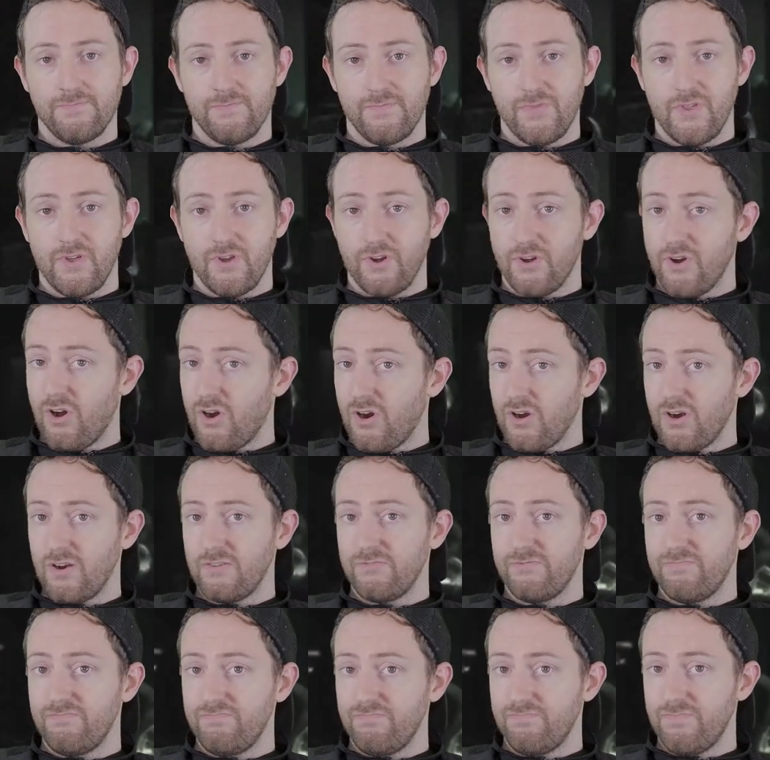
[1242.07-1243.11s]
There
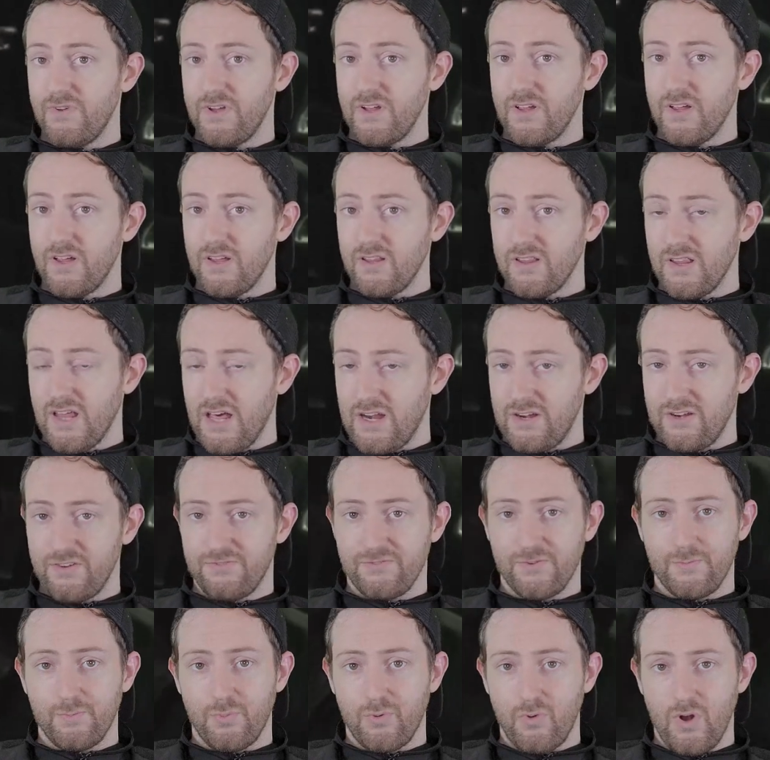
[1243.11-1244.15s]
are a lot of
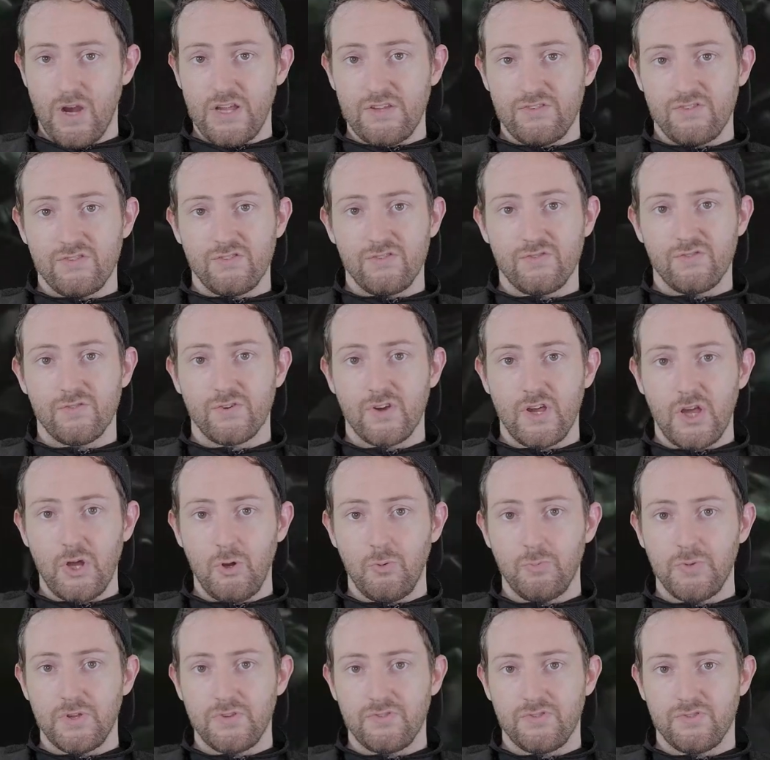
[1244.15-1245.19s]
different prices for
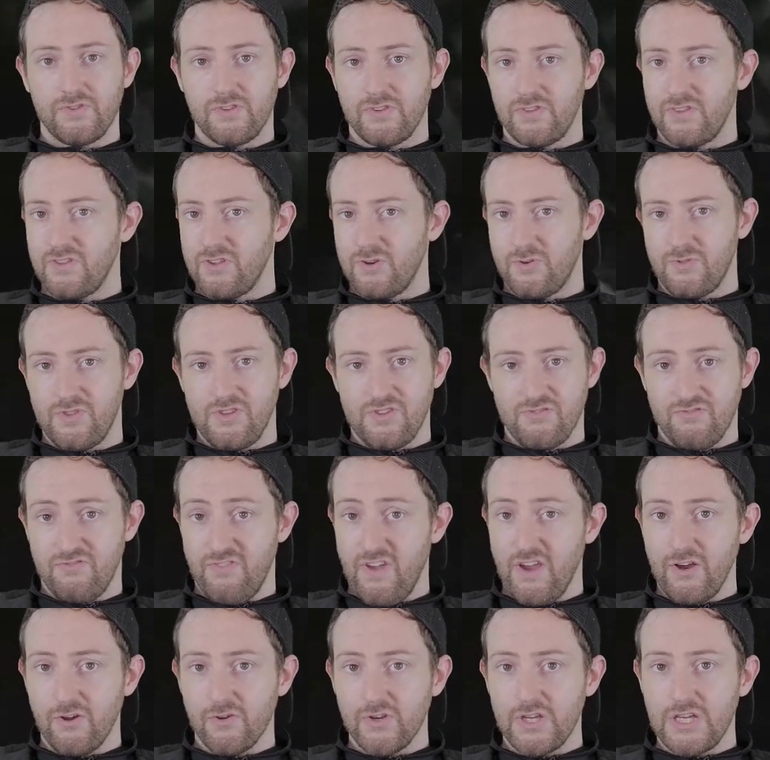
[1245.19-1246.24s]
helmets. You know, these
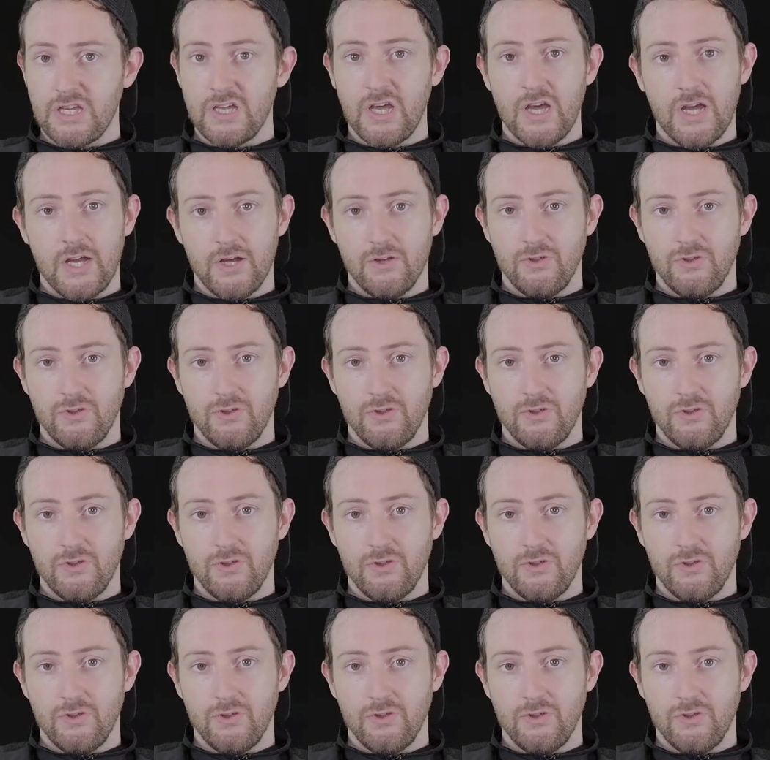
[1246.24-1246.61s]
vary.